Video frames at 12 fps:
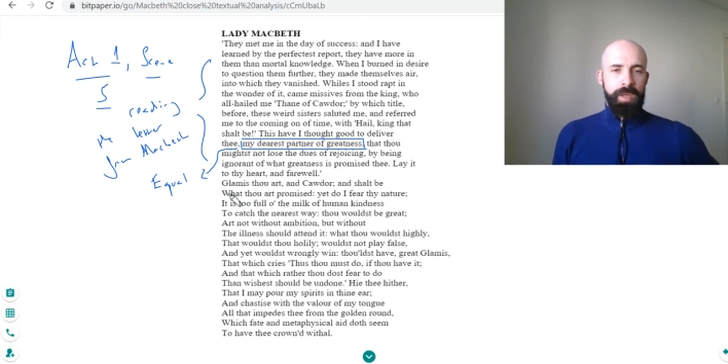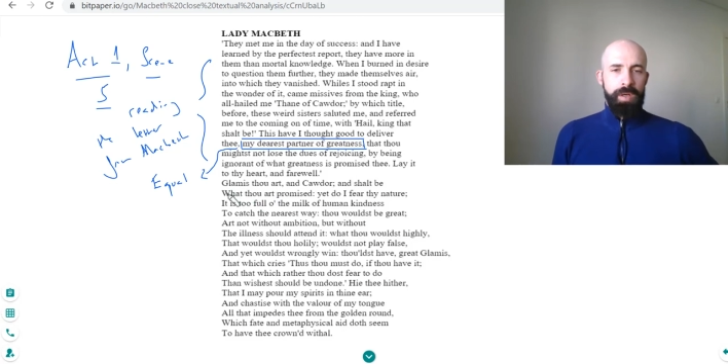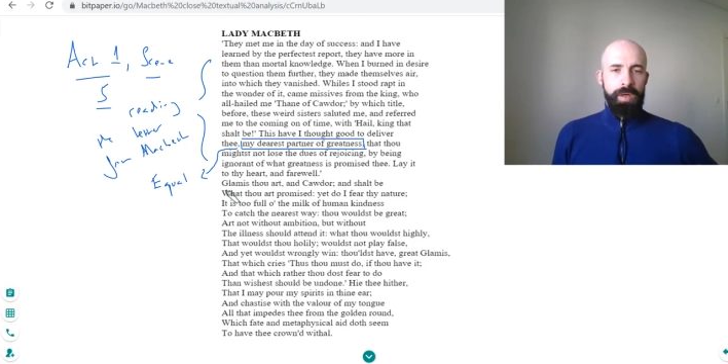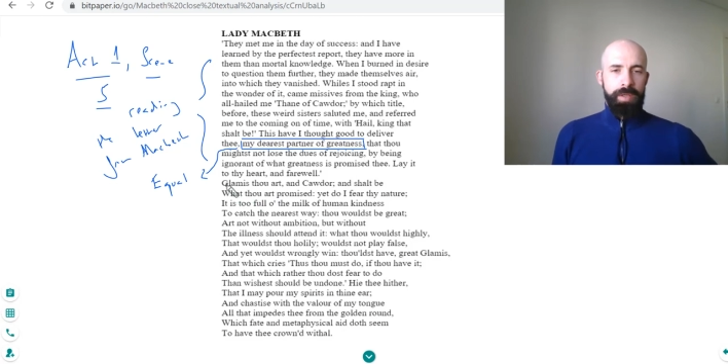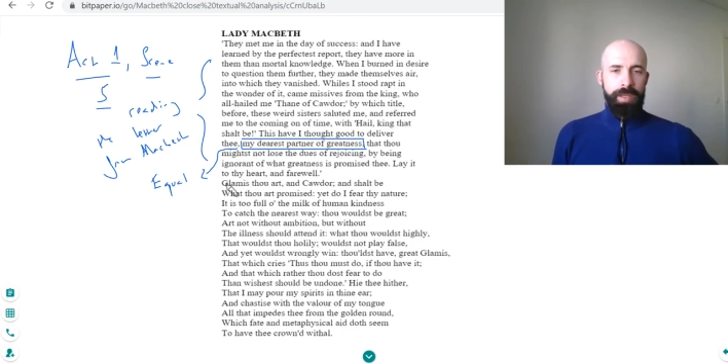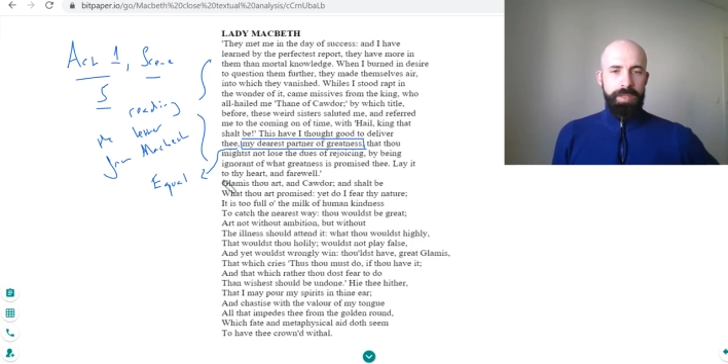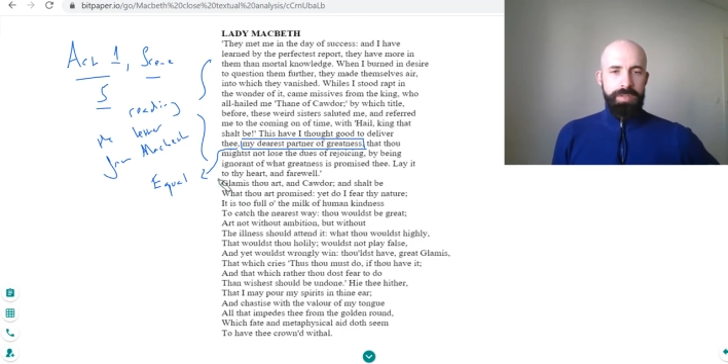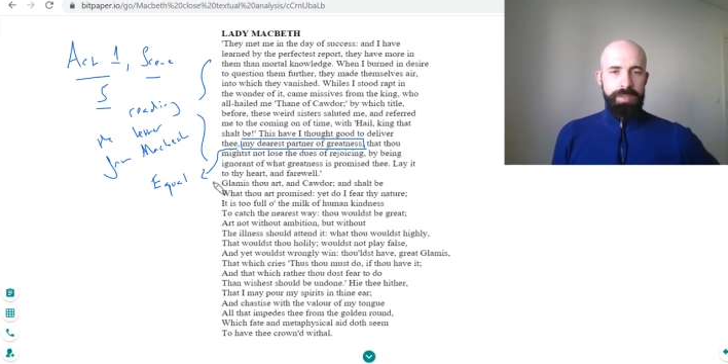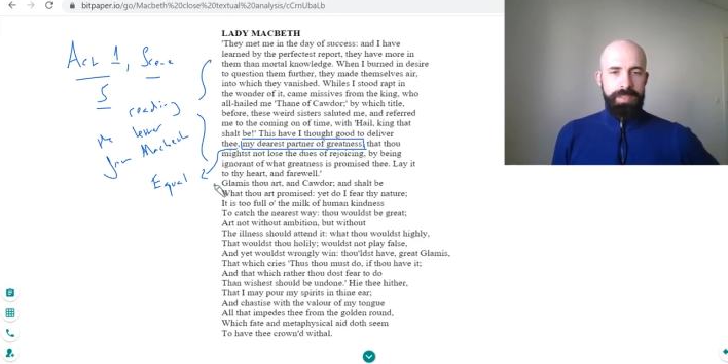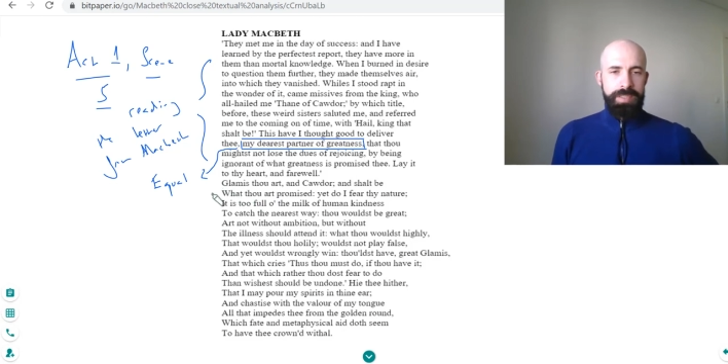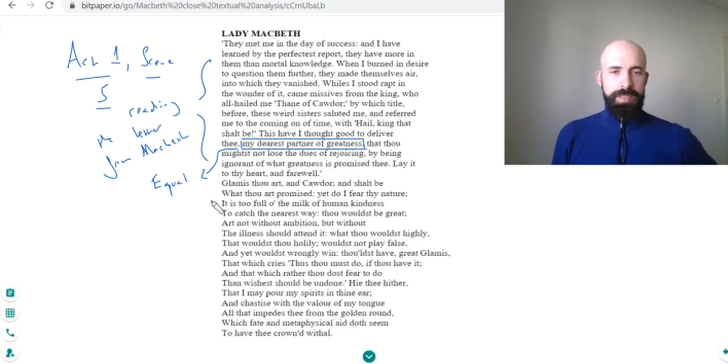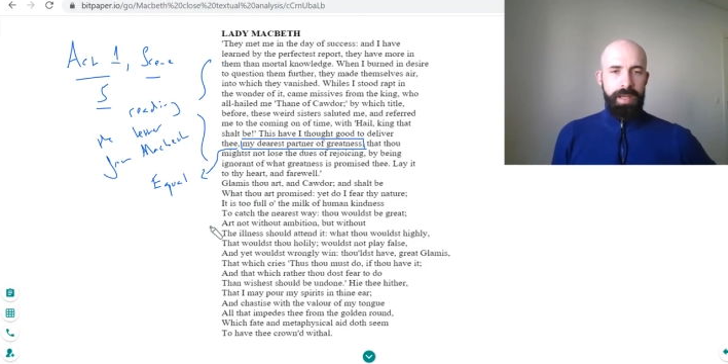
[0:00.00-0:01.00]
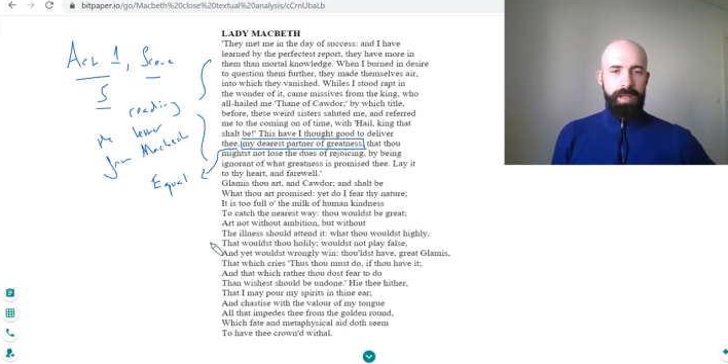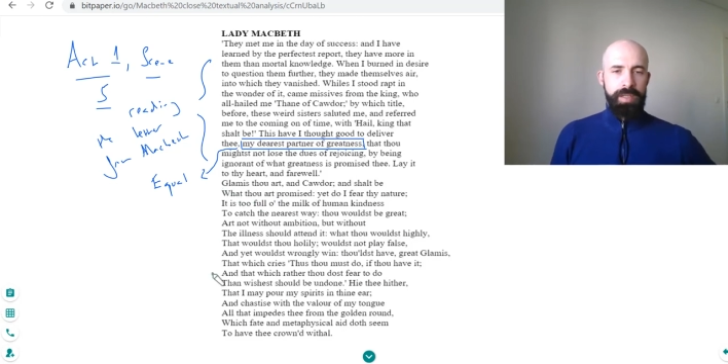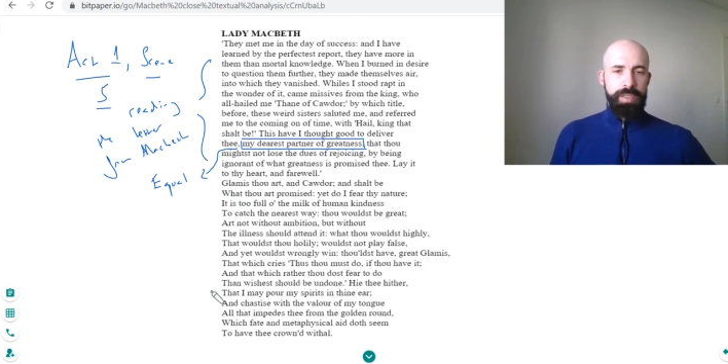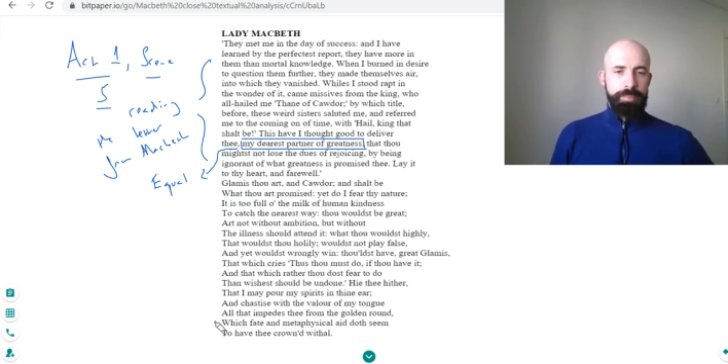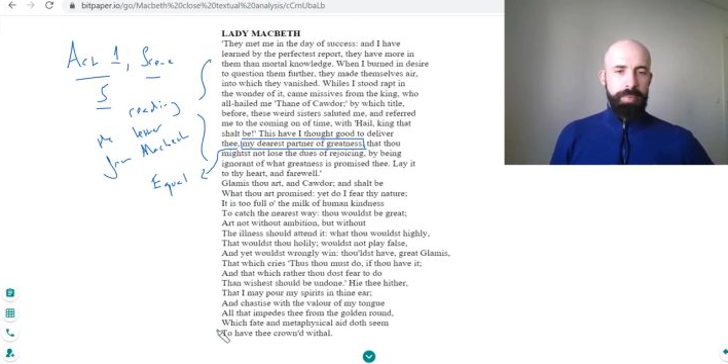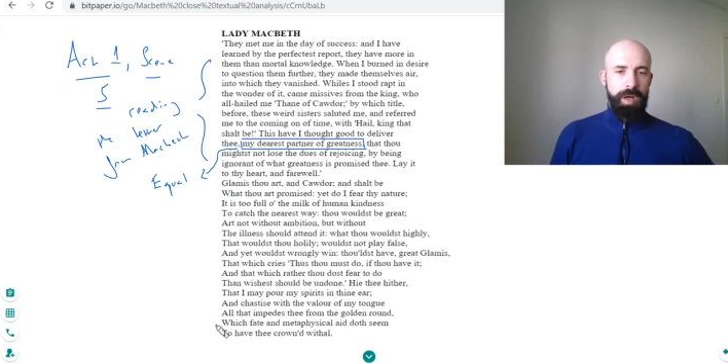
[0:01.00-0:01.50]
Okay, so the
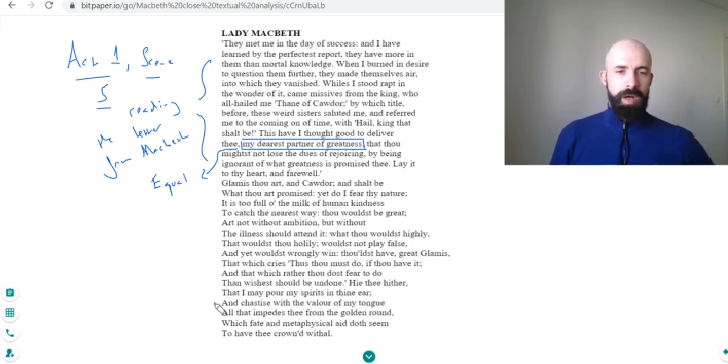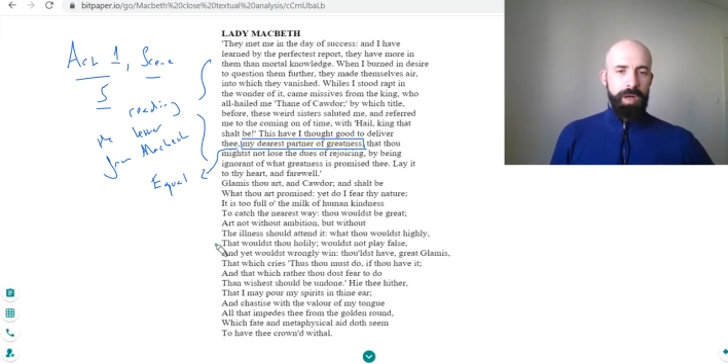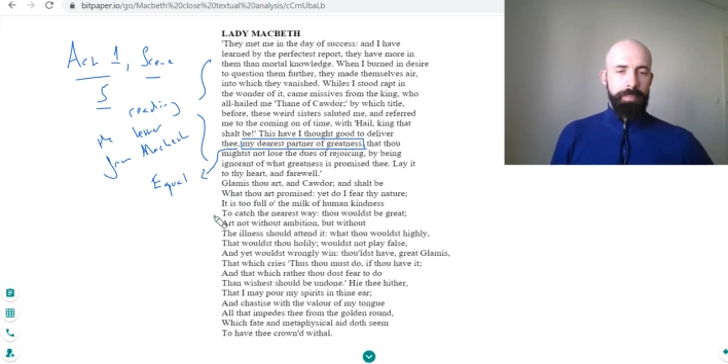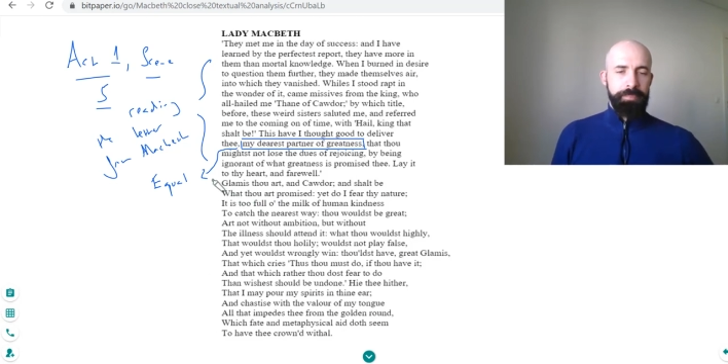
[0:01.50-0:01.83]
second part